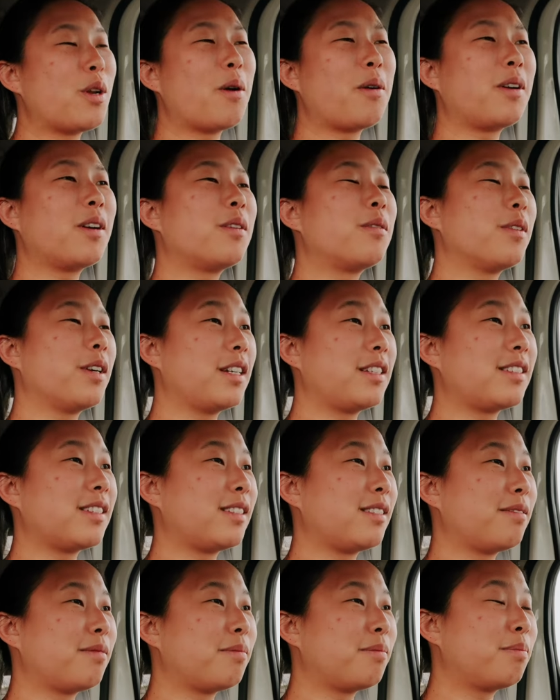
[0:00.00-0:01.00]
no good
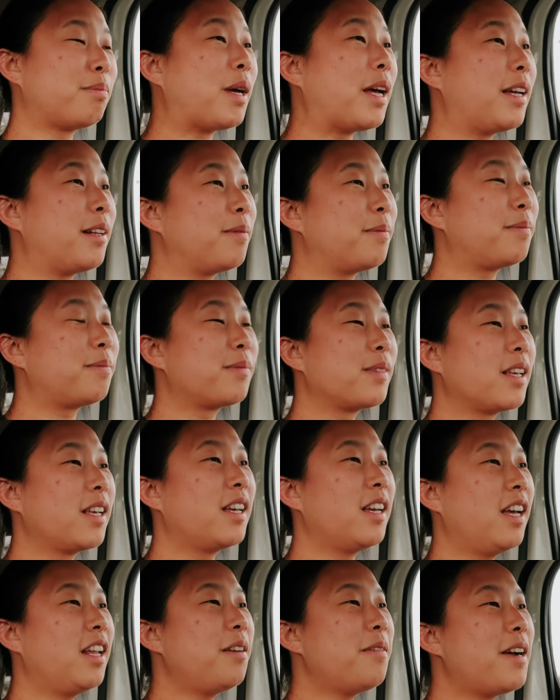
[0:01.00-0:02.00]
reason. But
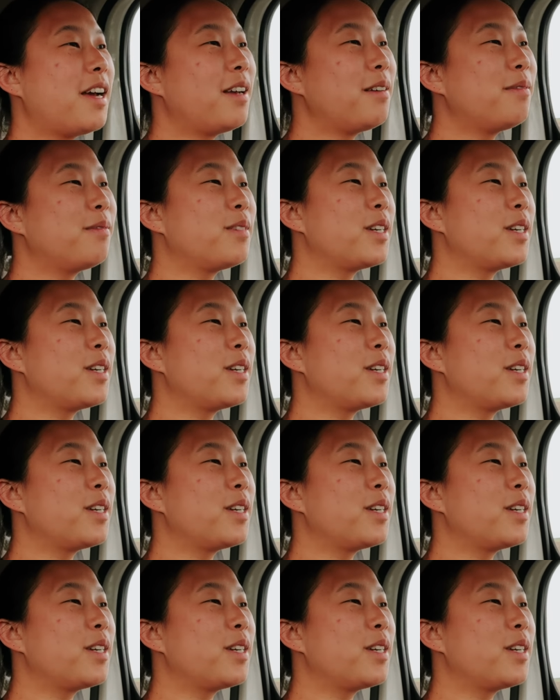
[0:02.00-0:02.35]
anyway,